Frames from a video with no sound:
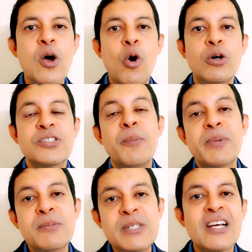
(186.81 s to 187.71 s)
or
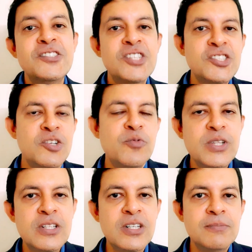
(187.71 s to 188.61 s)
sometimes in conjunction
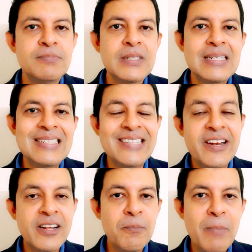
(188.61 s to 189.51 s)
with the
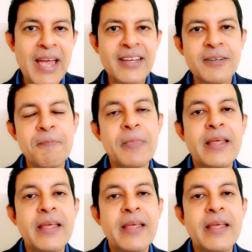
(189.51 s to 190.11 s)
central bank,